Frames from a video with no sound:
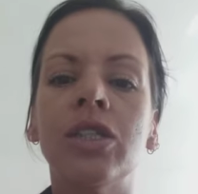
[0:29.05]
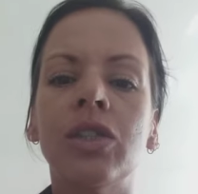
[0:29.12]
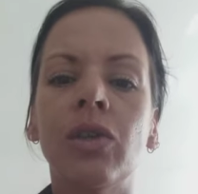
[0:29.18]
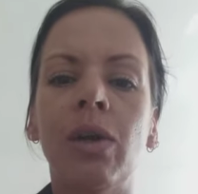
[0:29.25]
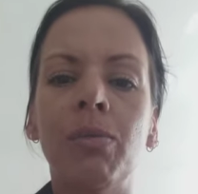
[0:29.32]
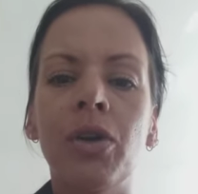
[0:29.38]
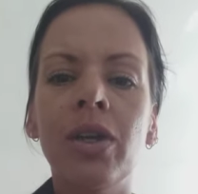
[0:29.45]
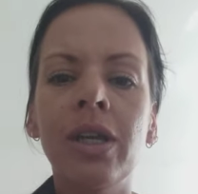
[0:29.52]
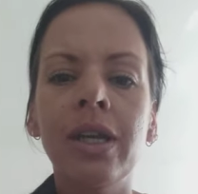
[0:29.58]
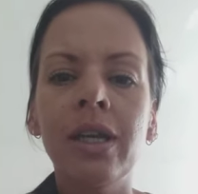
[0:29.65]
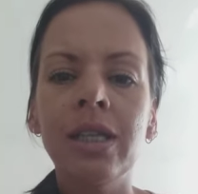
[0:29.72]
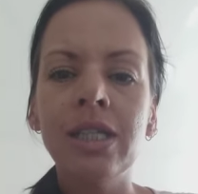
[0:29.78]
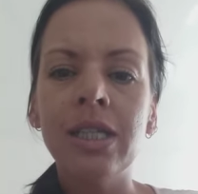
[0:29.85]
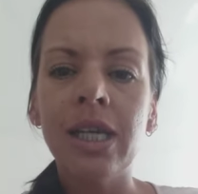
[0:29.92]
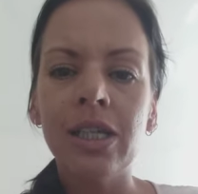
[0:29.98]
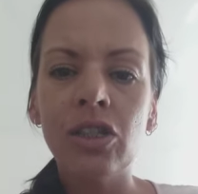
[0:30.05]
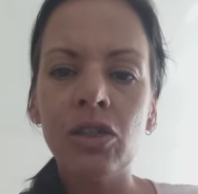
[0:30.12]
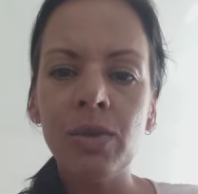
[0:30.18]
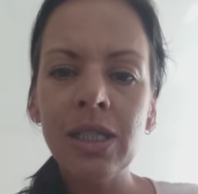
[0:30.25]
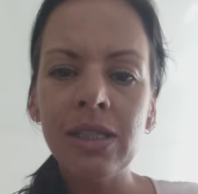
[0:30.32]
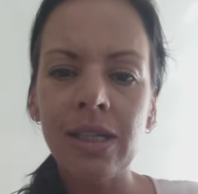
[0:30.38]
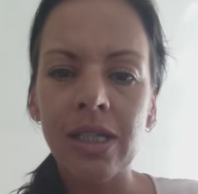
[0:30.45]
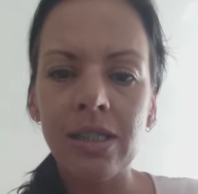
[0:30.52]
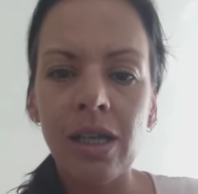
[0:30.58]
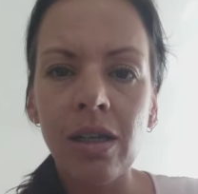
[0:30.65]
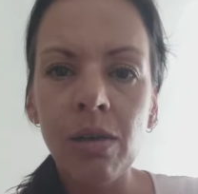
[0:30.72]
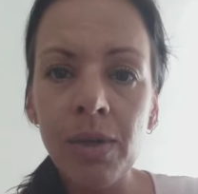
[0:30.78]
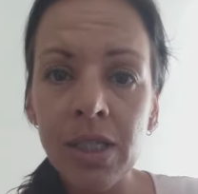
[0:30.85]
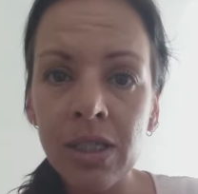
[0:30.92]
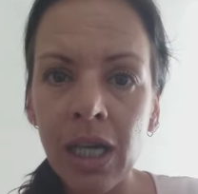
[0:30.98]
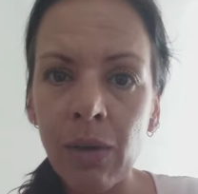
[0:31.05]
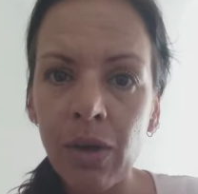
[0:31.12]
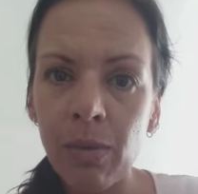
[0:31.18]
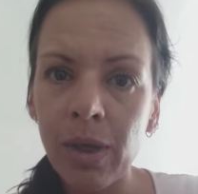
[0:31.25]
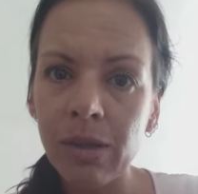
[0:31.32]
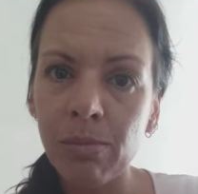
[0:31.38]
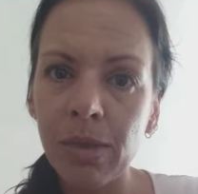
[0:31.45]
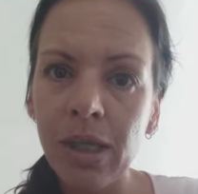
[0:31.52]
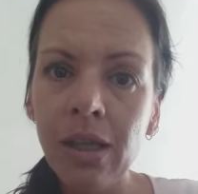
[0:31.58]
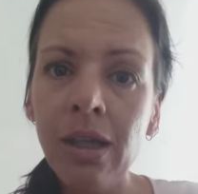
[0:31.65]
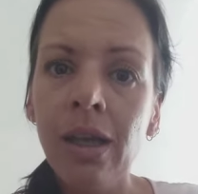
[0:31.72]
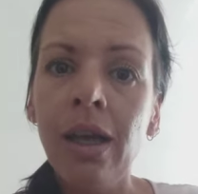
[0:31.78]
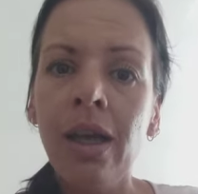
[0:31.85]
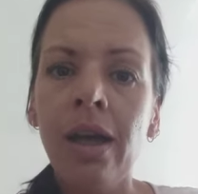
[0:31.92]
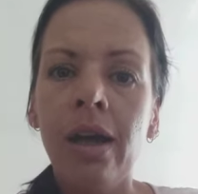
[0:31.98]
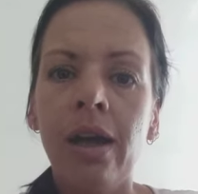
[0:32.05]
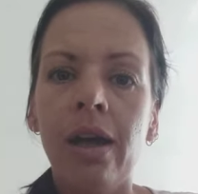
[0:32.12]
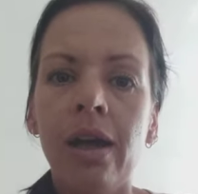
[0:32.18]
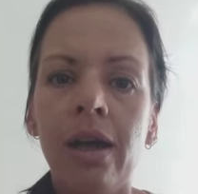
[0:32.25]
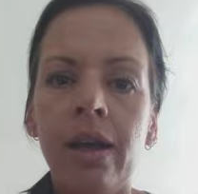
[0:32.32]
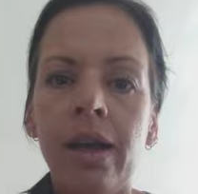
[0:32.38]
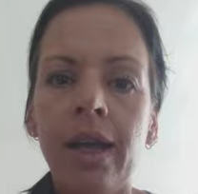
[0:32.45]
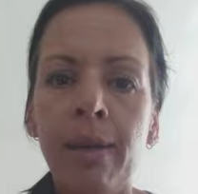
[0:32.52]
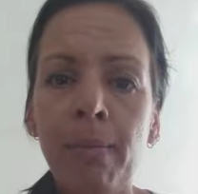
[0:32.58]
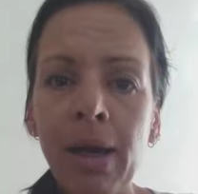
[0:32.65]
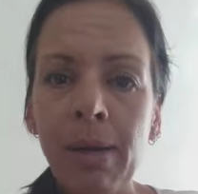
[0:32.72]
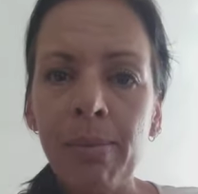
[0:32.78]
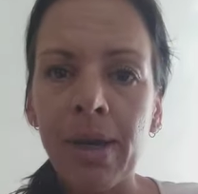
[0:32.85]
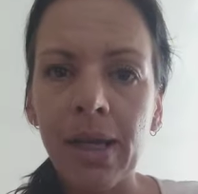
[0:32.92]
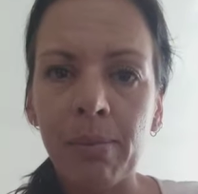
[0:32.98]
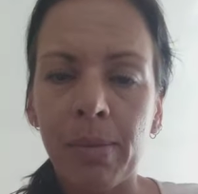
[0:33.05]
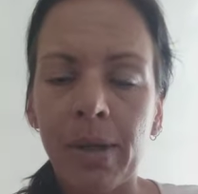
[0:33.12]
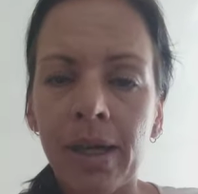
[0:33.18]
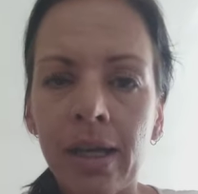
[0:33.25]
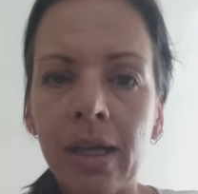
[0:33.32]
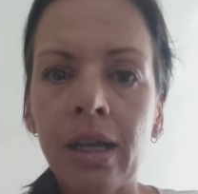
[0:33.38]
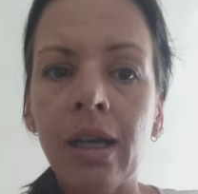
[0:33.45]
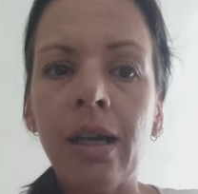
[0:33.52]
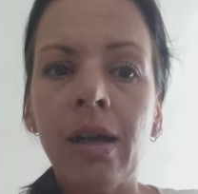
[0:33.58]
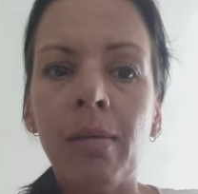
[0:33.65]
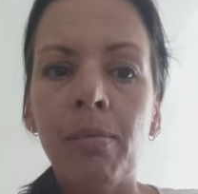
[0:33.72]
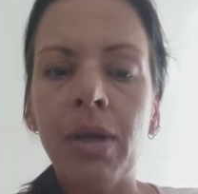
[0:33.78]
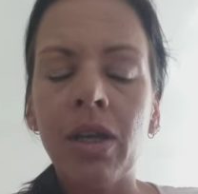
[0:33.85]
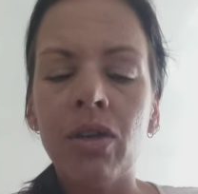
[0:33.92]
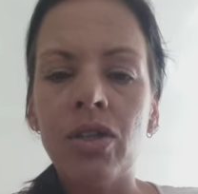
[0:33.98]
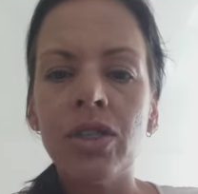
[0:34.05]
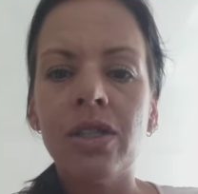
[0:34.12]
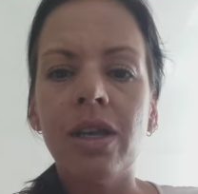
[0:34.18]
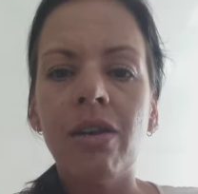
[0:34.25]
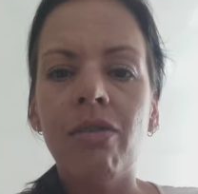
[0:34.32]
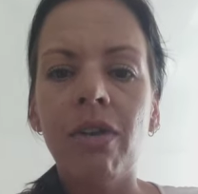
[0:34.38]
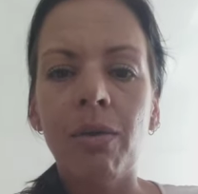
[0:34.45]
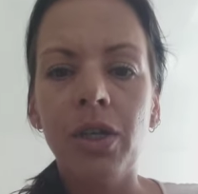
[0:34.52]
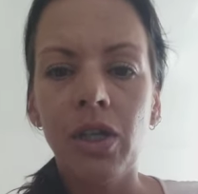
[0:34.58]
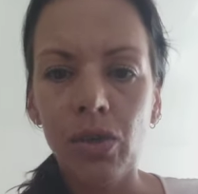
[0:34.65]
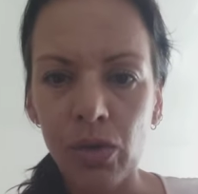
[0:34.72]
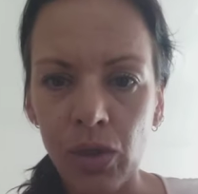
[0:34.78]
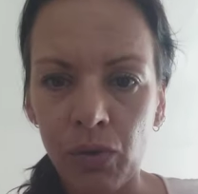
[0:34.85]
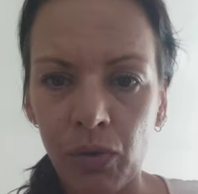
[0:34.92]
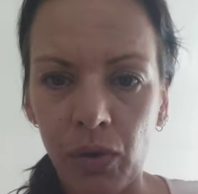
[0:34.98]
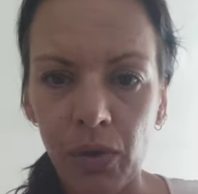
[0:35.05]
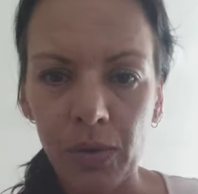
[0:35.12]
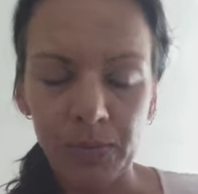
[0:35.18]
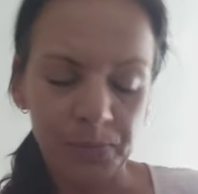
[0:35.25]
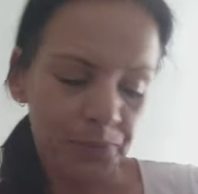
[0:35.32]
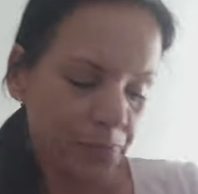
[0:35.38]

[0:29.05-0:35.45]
So I'm gonna share three things I always carry with me uh, in my backpack because they're very useful.